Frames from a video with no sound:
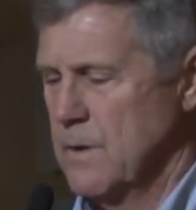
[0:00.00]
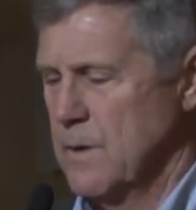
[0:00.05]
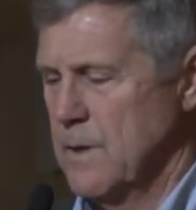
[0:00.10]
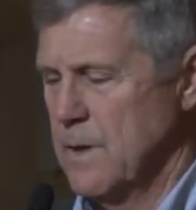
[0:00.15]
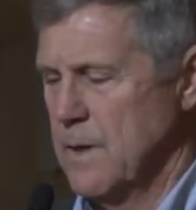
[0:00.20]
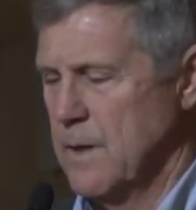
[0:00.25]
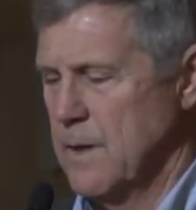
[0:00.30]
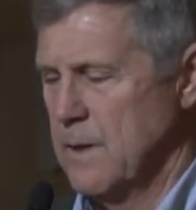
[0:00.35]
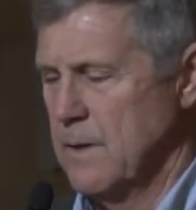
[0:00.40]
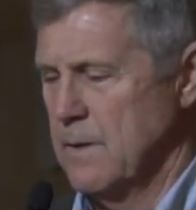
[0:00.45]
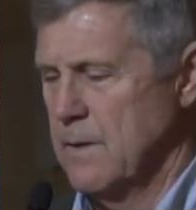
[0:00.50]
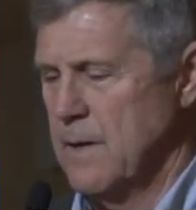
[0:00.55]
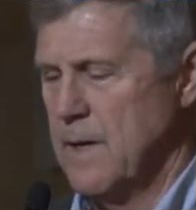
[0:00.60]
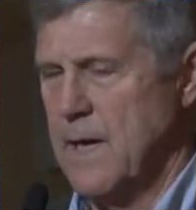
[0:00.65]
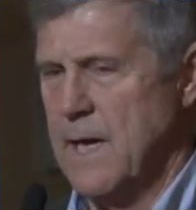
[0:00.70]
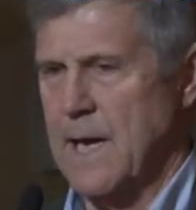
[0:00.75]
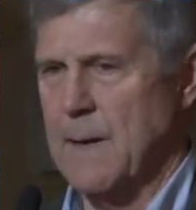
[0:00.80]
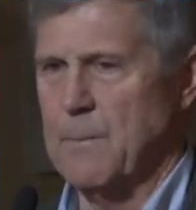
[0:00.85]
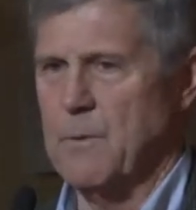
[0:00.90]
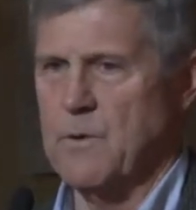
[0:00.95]
uh,
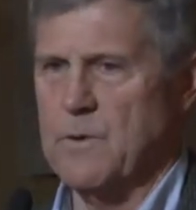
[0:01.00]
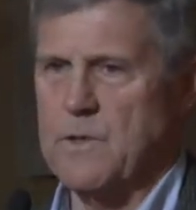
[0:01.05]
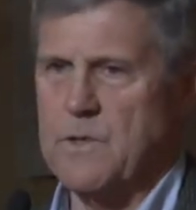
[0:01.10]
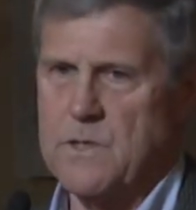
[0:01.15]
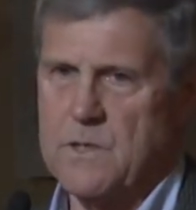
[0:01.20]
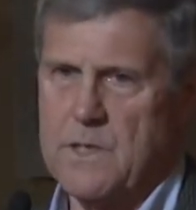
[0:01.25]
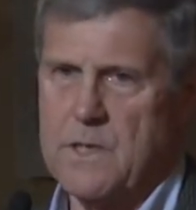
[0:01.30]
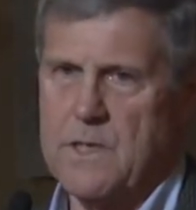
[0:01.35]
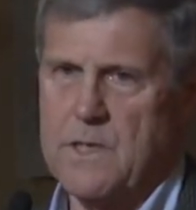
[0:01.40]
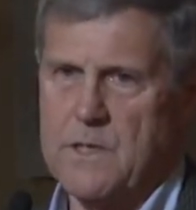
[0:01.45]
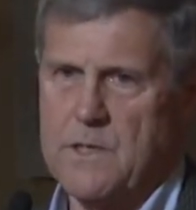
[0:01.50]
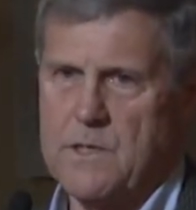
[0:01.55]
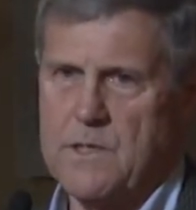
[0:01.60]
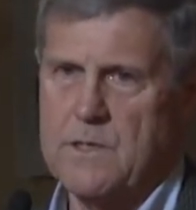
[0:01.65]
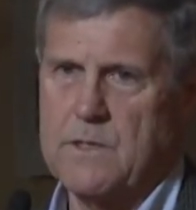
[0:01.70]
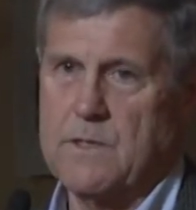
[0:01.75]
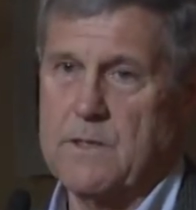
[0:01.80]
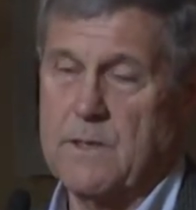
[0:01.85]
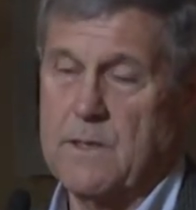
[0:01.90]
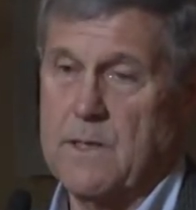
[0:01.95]
animal
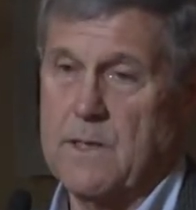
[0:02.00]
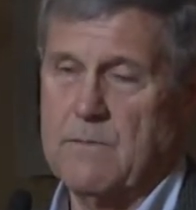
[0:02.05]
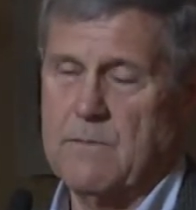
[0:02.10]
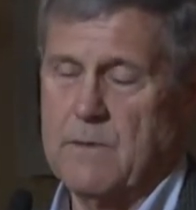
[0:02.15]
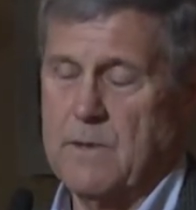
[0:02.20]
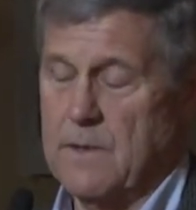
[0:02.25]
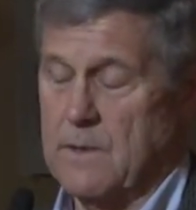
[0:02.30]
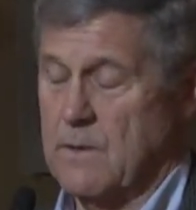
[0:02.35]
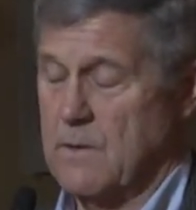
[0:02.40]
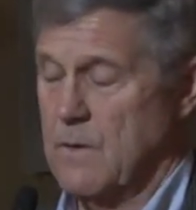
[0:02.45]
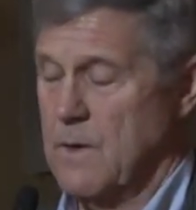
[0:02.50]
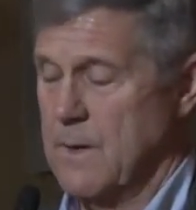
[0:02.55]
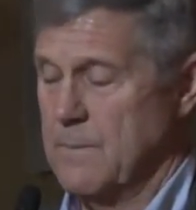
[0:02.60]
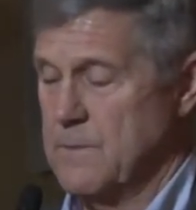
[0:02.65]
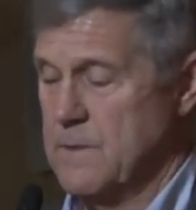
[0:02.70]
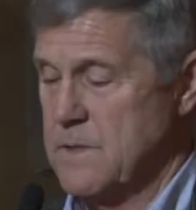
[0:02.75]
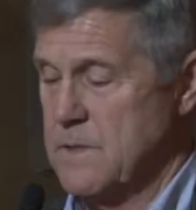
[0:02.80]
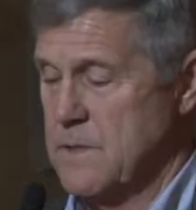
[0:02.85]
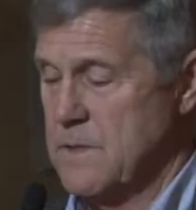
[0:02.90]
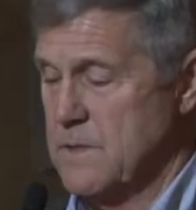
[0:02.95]
disease and, even, and
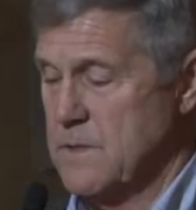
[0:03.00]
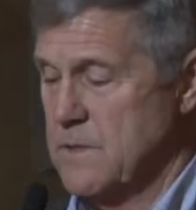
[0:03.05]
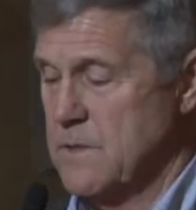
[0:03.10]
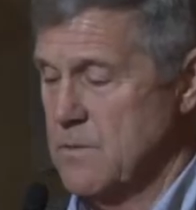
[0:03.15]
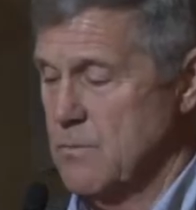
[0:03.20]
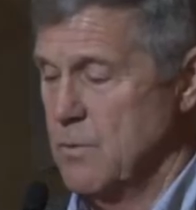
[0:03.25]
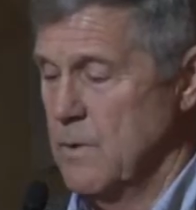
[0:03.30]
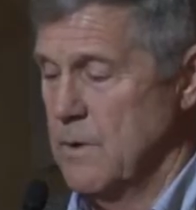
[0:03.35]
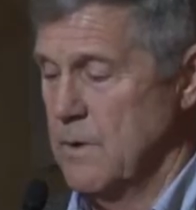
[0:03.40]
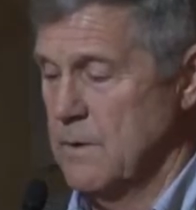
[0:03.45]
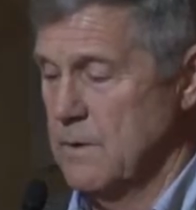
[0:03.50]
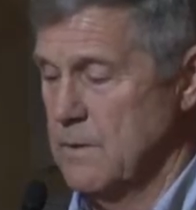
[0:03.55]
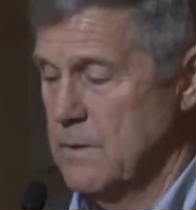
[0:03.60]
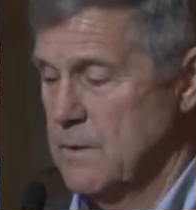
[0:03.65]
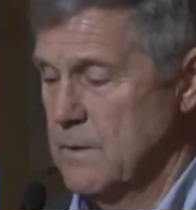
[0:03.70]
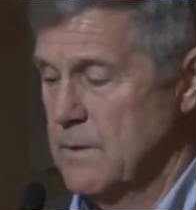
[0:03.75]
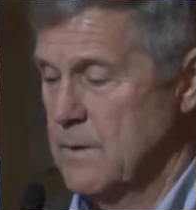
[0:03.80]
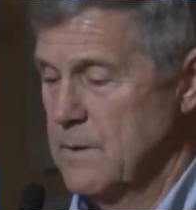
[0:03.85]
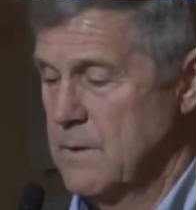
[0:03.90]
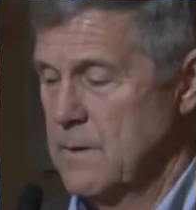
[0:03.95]
crop disease as well
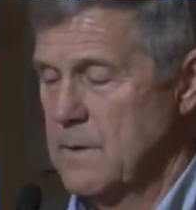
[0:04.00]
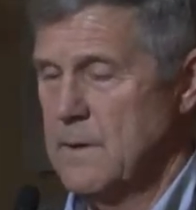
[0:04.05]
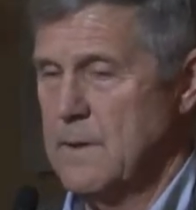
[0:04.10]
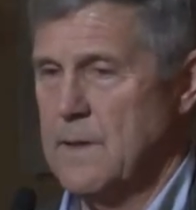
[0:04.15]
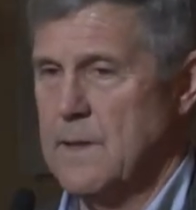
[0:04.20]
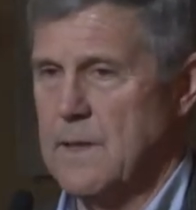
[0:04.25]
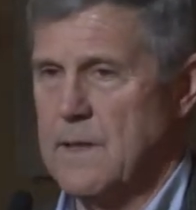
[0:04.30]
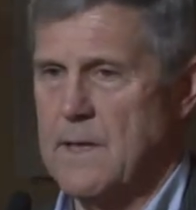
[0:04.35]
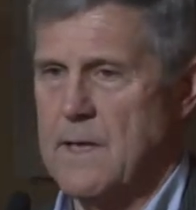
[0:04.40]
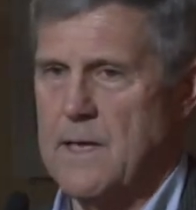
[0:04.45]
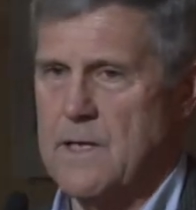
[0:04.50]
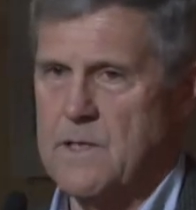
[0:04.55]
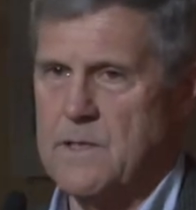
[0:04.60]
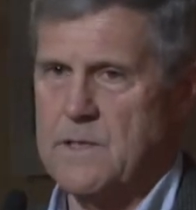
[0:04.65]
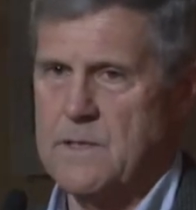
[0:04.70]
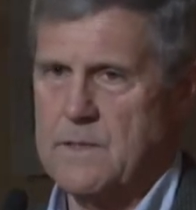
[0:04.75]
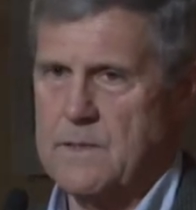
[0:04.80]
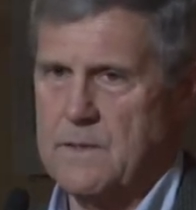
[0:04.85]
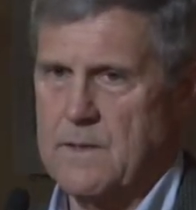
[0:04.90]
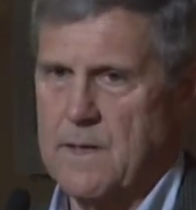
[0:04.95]
uh,
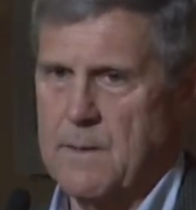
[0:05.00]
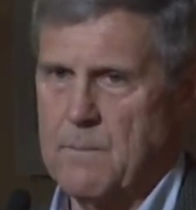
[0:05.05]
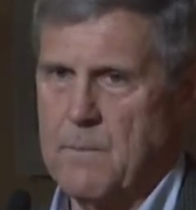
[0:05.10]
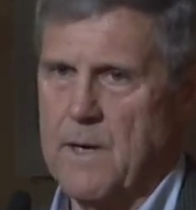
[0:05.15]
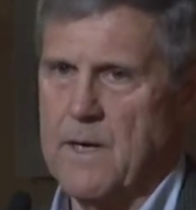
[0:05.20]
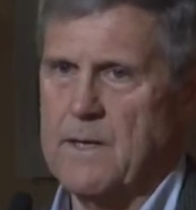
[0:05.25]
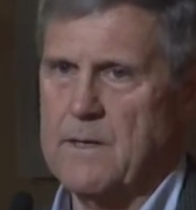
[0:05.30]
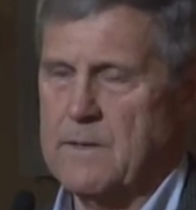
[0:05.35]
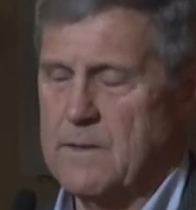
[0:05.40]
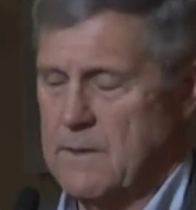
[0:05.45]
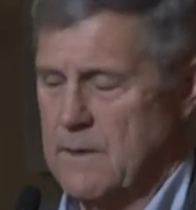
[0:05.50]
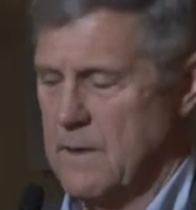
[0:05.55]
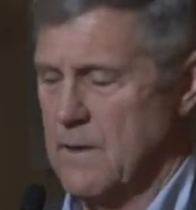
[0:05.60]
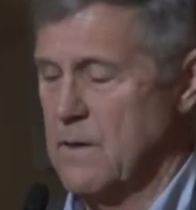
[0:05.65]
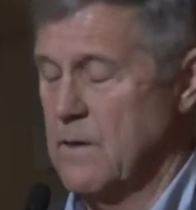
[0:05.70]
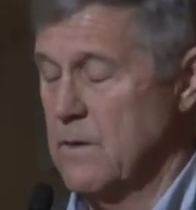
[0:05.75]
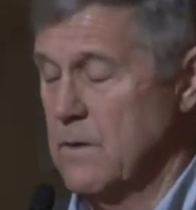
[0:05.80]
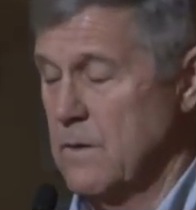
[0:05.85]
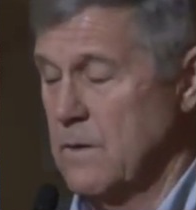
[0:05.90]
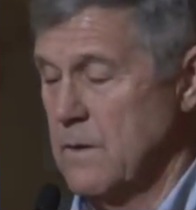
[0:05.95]
as they might
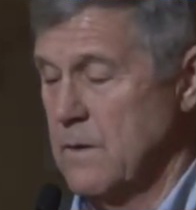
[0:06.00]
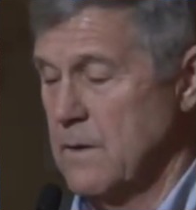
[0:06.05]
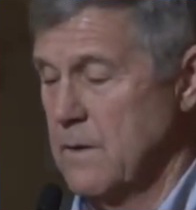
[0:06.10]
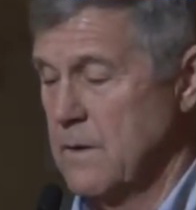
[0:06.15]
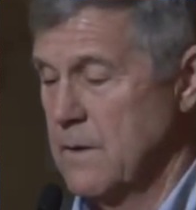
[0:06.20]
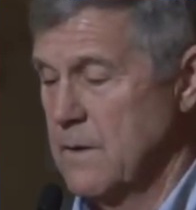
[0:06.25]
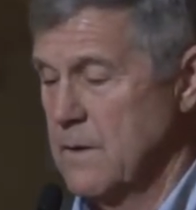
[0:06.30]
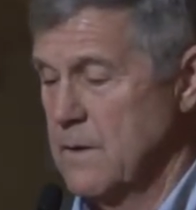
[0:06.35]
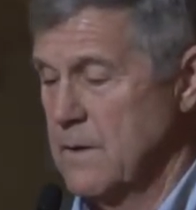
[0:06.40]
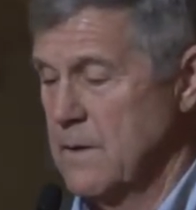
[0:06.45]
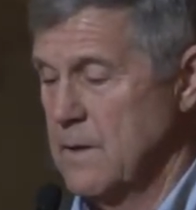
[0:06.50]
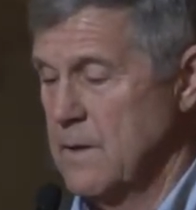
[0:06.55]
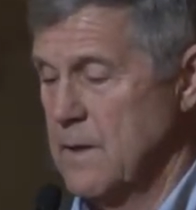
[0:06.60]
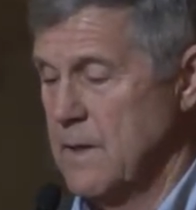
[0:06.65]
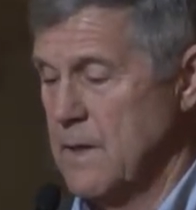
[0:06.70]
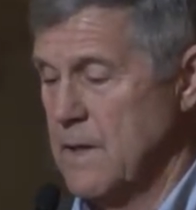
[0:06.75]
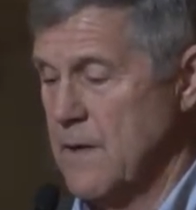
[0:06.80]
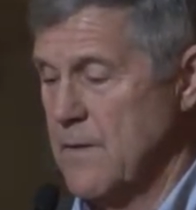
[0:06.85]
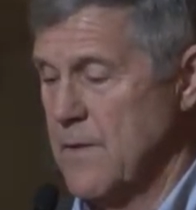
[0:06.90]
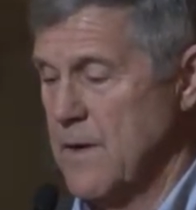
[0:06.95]
occur uh,
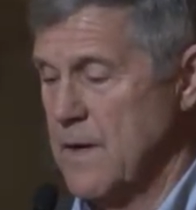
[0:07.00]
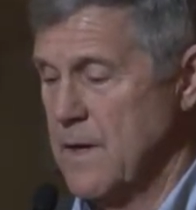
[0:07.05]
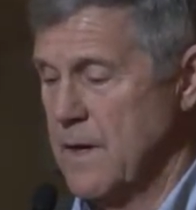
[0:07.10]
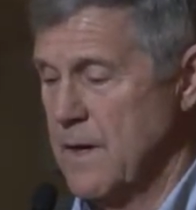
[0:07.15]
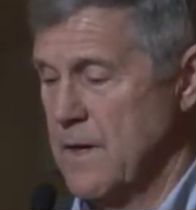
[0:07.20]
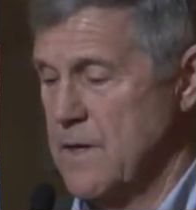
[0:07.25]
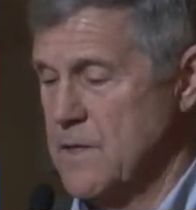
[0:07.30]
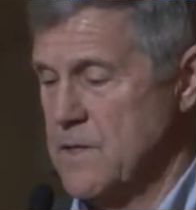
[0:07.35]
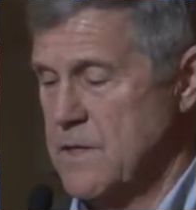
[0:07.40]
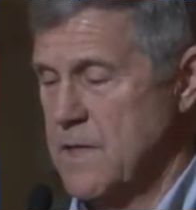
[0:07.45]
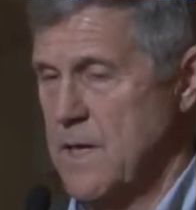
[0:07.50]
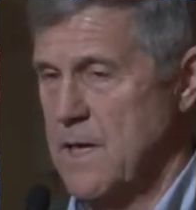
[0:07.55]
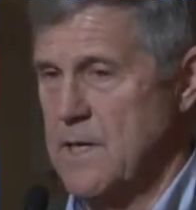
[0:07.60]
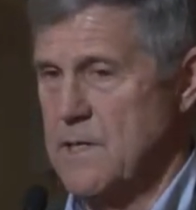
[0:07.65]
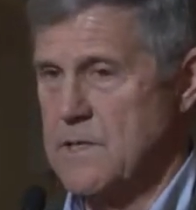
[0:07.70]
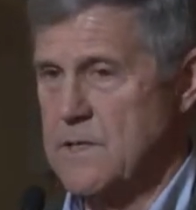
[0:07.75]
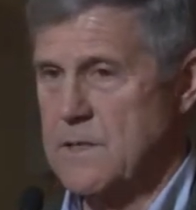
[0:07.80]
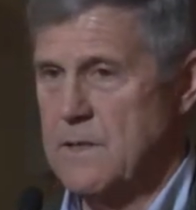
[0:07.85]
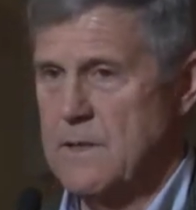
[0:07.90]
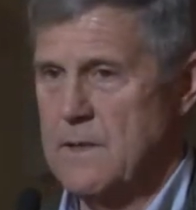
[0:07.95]
in the United
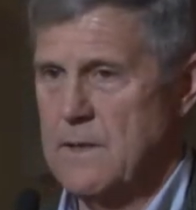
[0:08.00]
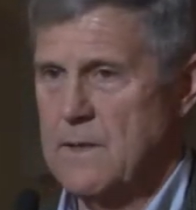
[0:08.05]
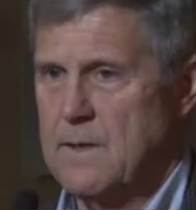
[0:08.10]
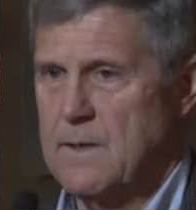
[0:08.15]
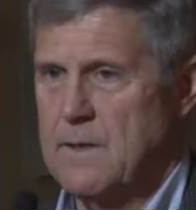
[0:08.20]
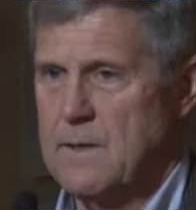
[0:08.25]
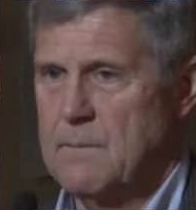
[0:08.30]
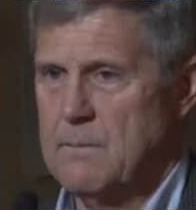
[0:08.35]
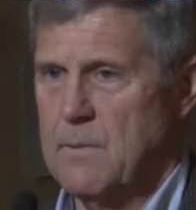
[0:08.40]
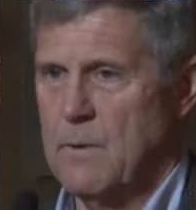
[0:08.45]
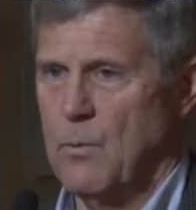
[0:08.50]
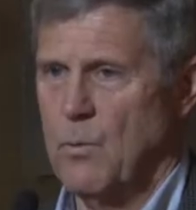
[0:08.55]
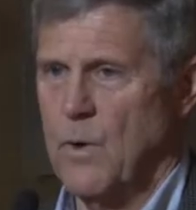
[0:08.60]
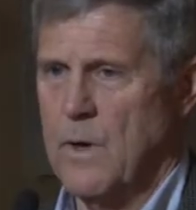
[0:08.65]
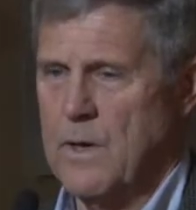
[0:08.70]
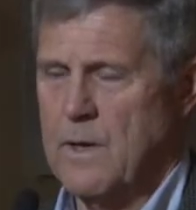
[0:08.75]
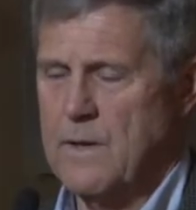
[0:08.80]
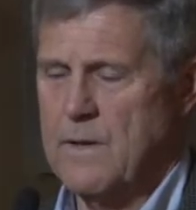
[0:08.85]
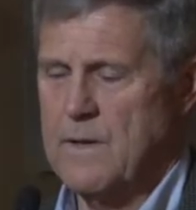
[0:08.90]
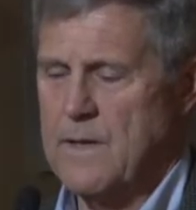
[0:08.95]
States. But
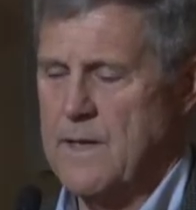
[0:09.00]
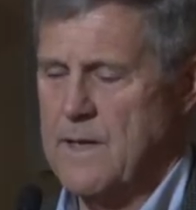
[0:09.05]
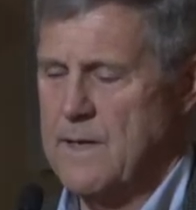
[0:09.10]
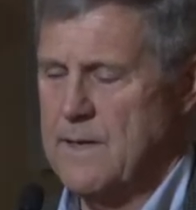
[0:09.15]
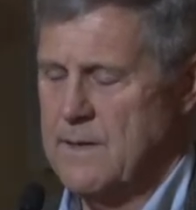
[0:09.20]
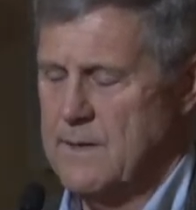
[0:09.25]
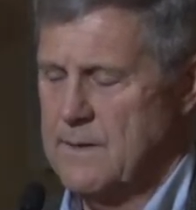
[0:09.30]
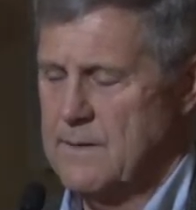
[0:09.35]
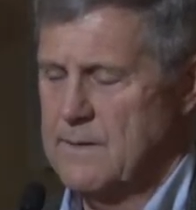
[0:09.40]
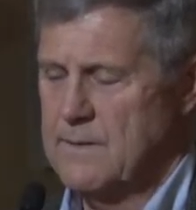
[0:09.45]
one of the